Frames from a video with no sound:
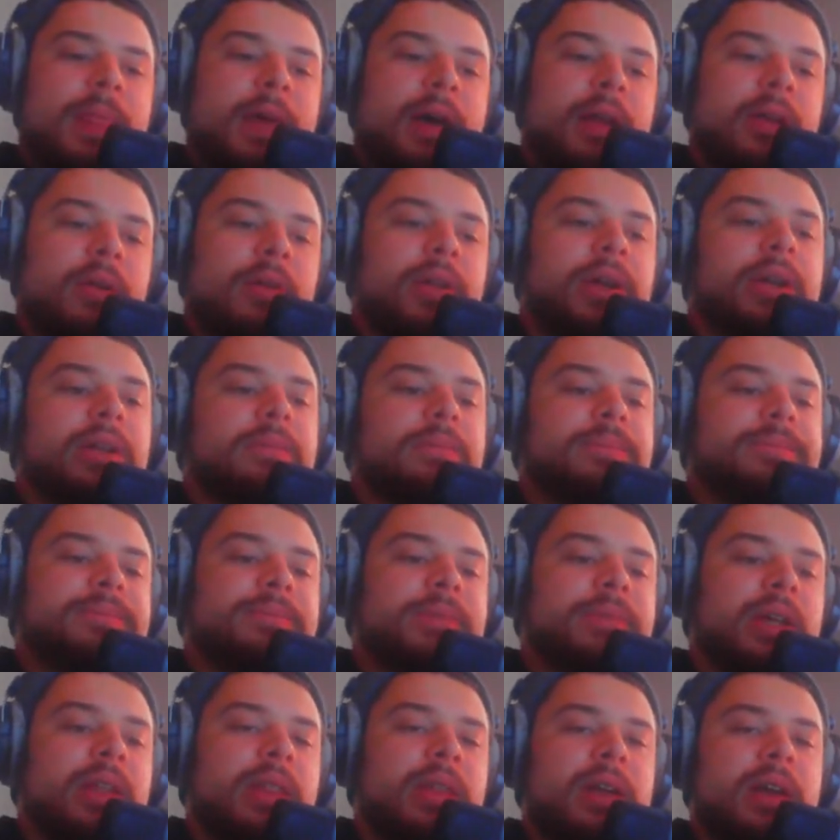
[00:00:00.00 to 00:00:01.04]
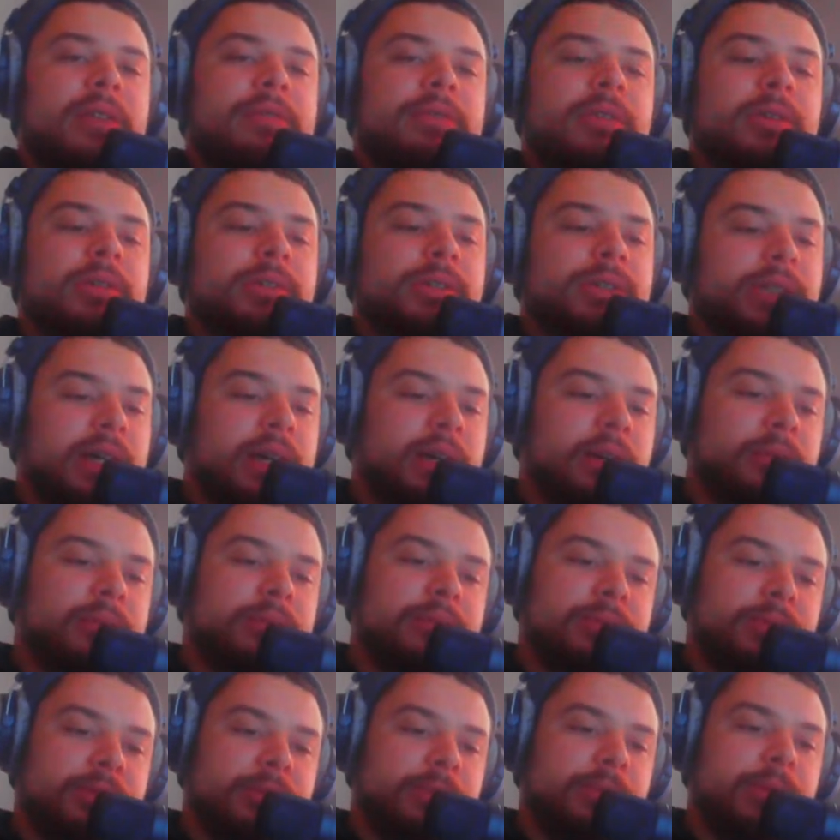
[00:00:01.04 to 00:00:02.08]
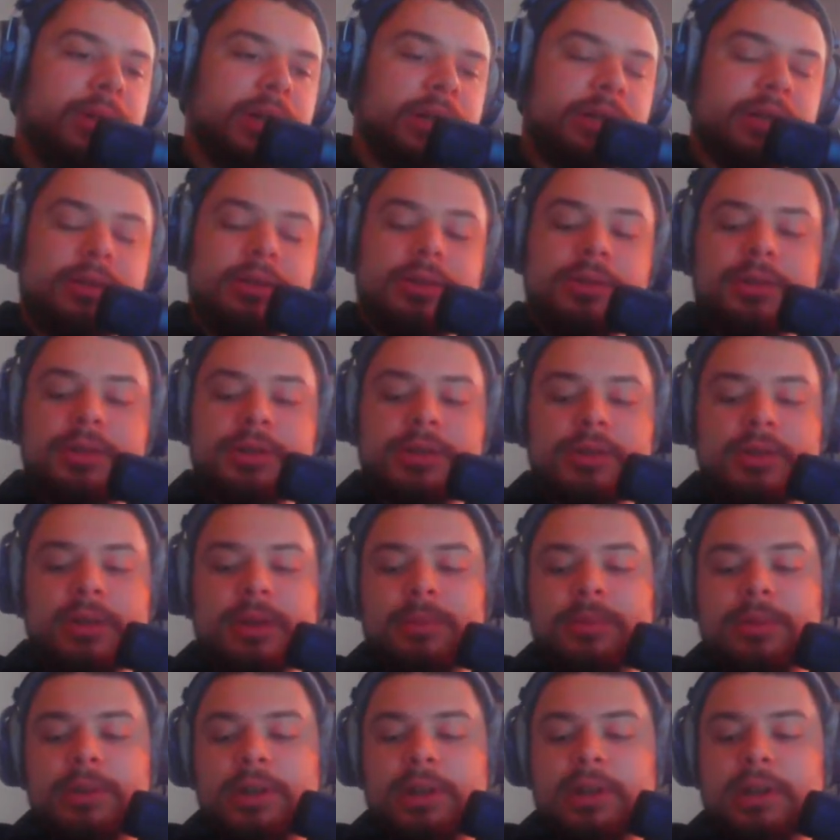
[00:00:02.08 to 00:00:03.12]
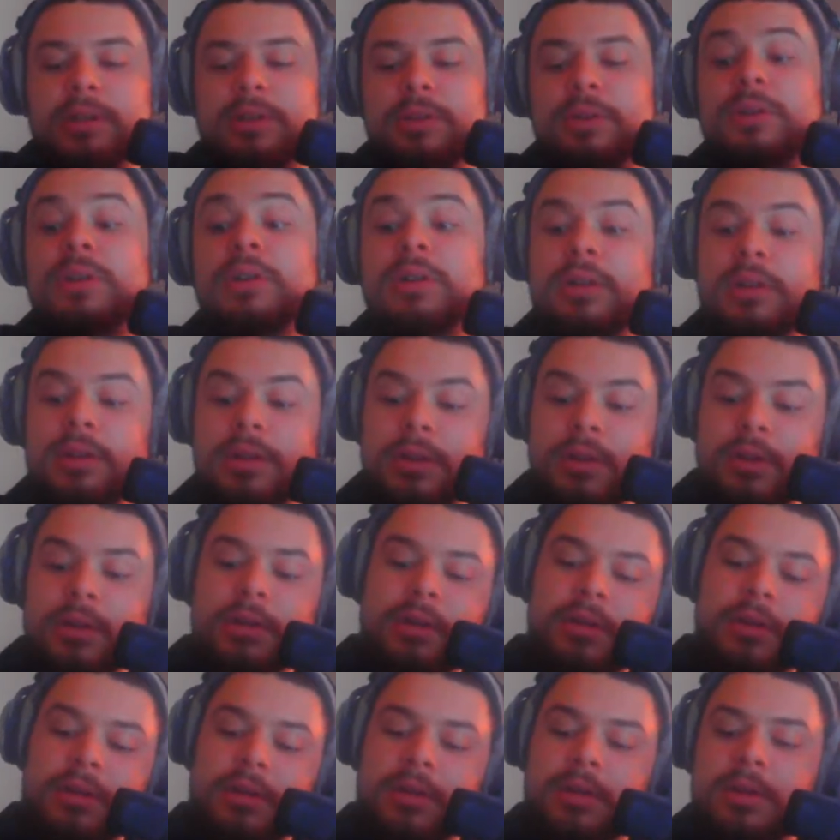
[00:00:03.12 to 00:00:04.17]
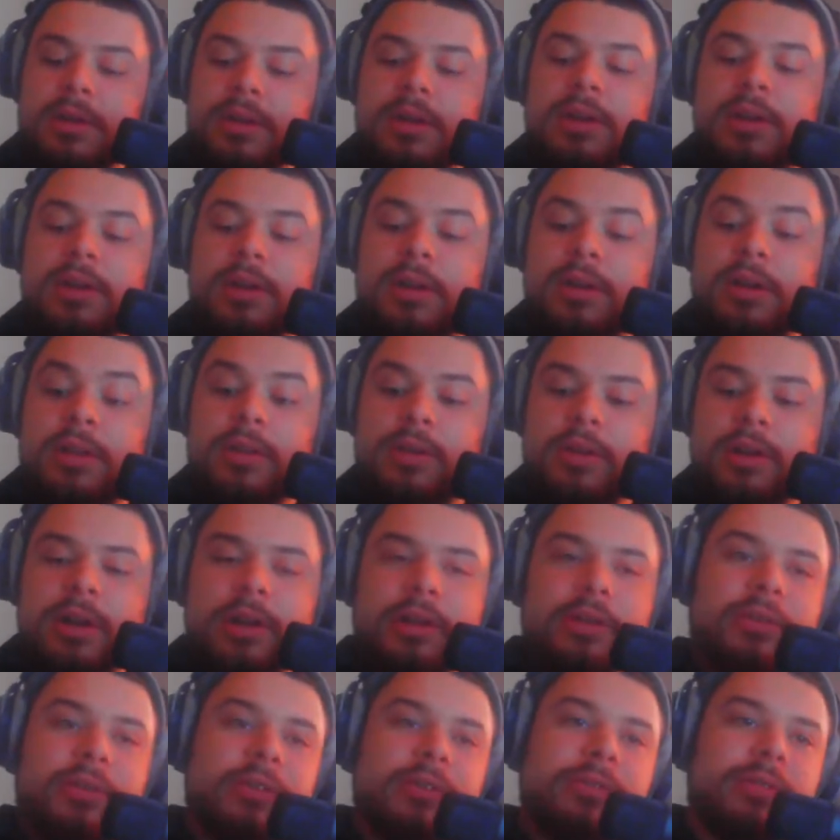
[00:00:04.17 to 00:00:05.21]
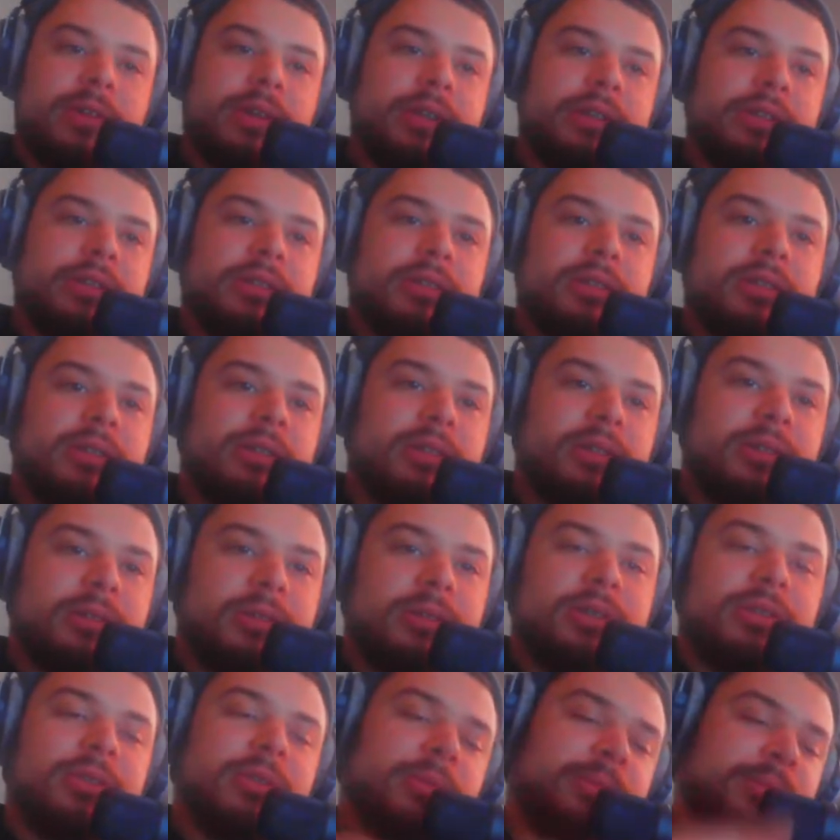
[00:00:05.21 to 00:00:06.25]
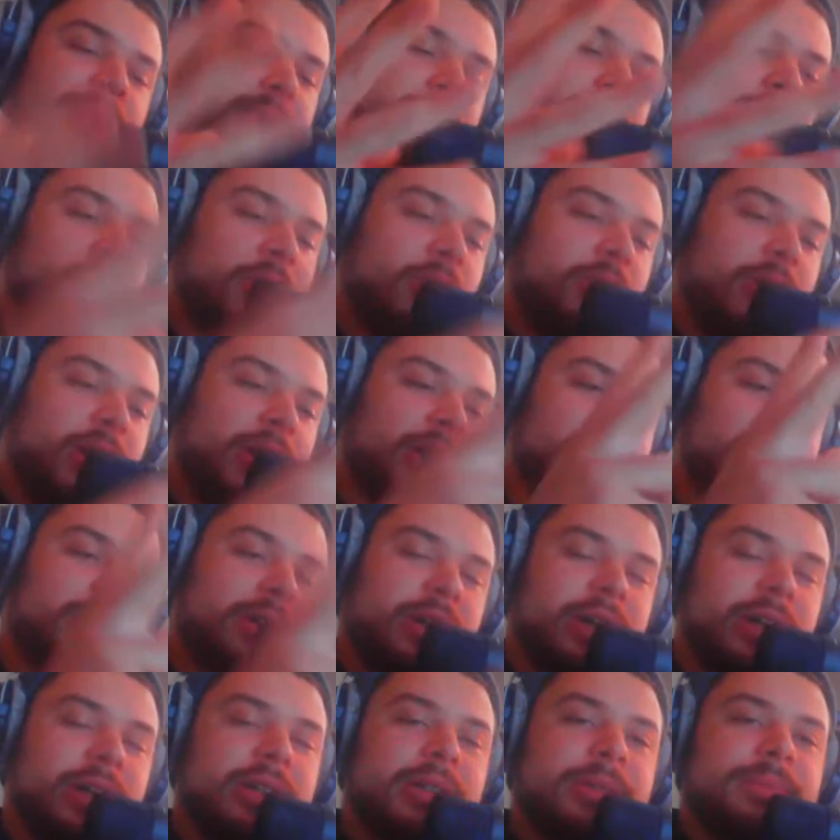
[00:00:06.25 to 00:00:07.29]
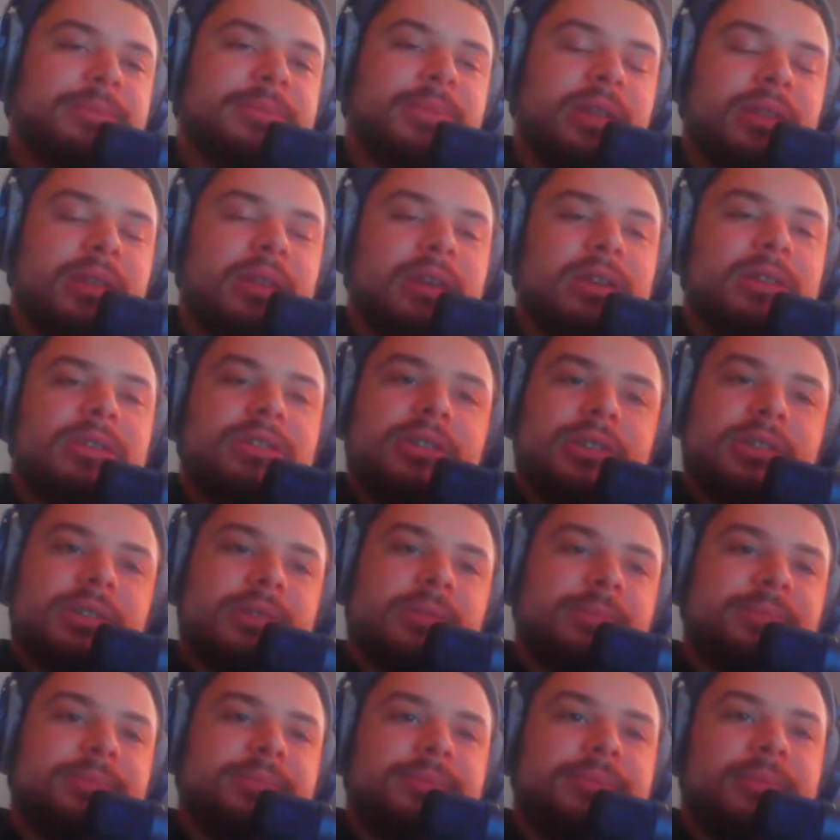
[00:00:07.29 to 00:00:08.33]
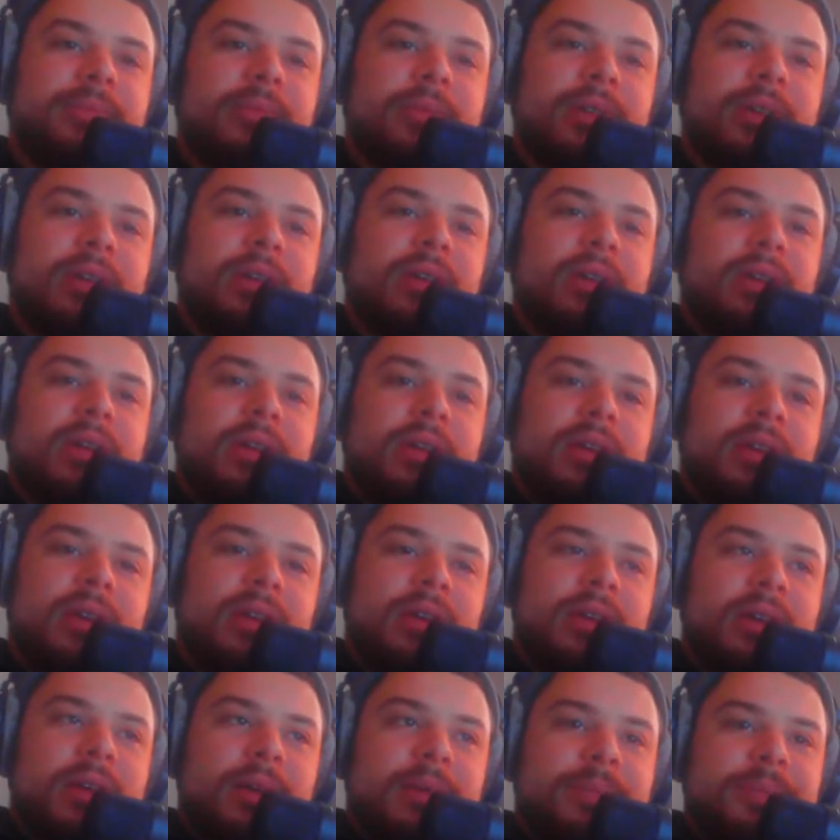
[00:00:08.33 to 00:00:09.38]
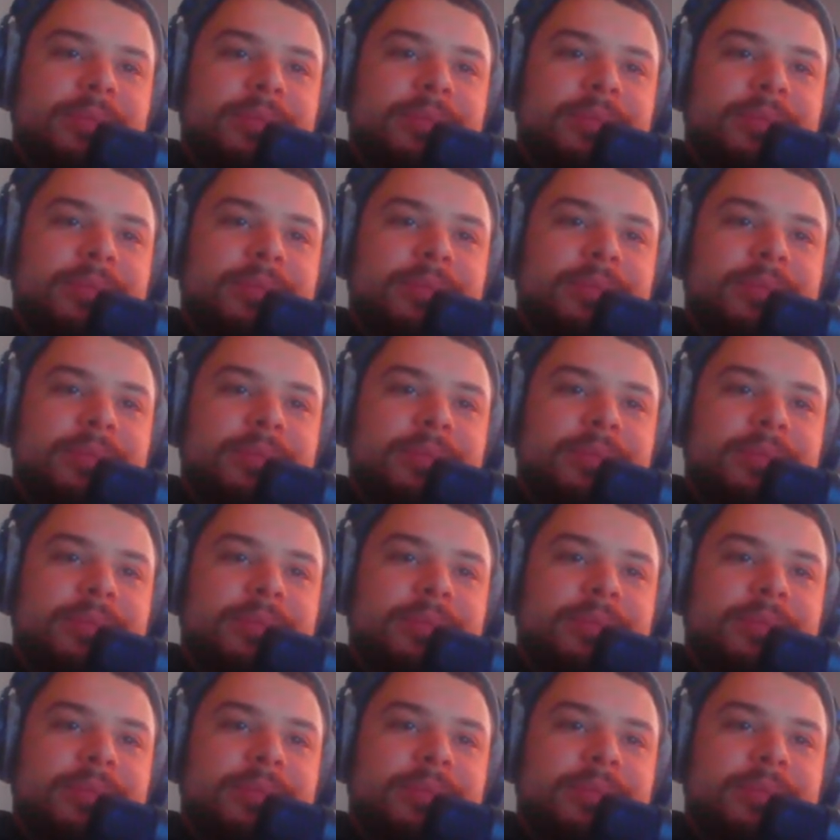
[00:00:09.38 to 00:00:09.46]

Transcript: don't like how the headphones sound just plugged into it, so I plug it into it on another audio interface that's on. So the crosstalk, I think, just... Yeah.